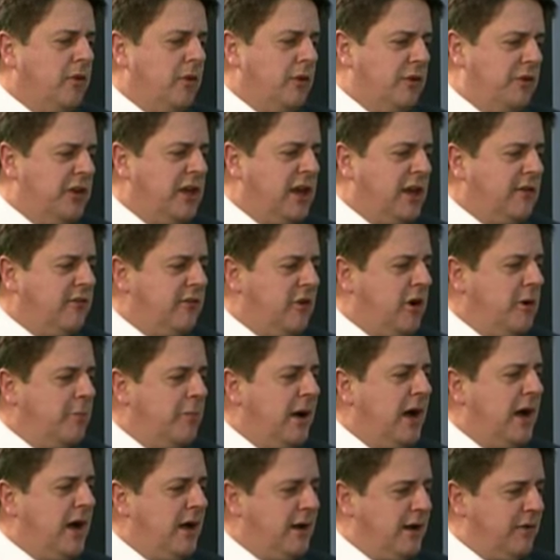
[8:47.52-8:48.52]
think it very
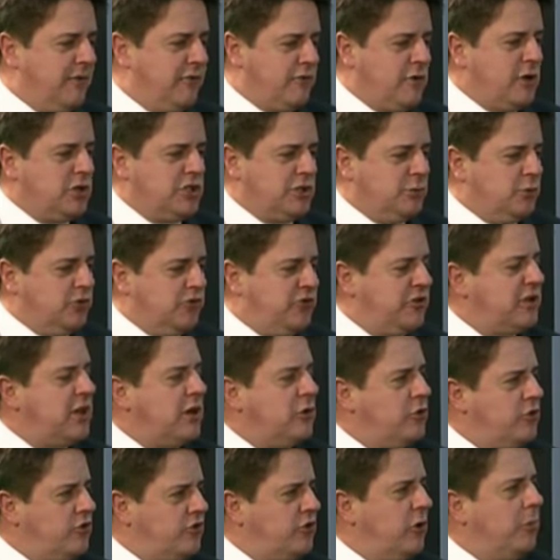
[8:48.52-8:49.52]
bad if Russia was to
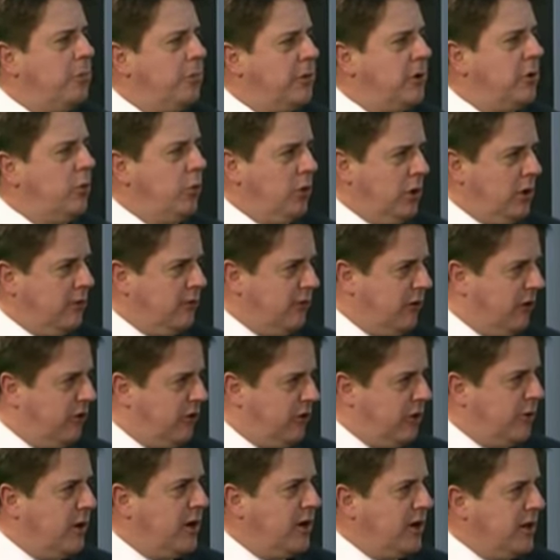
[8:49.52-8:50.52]
go stomping all over
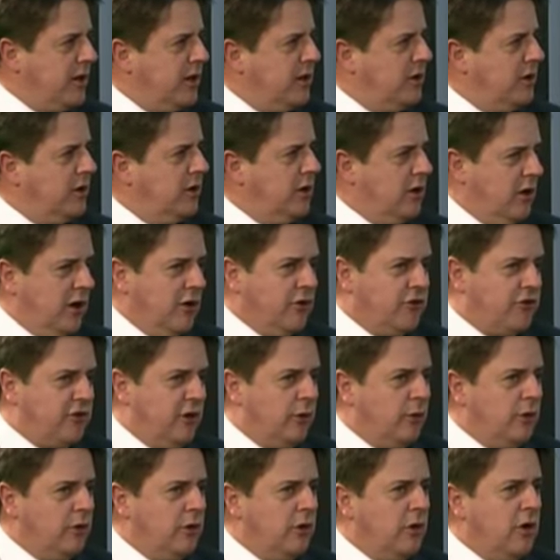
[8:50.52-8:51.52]
Lithuania and
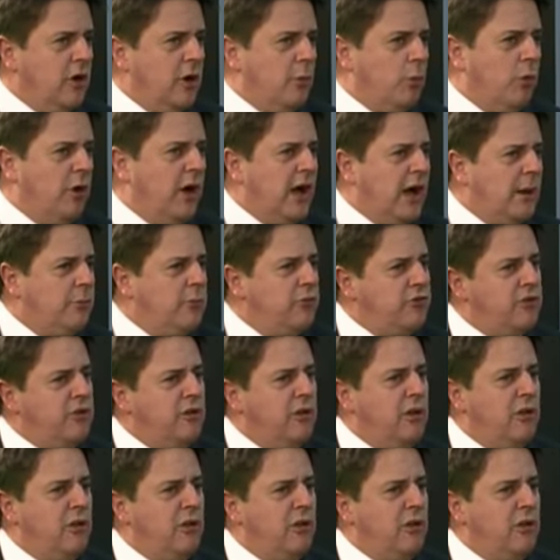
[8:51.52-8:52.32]
so on, what happens in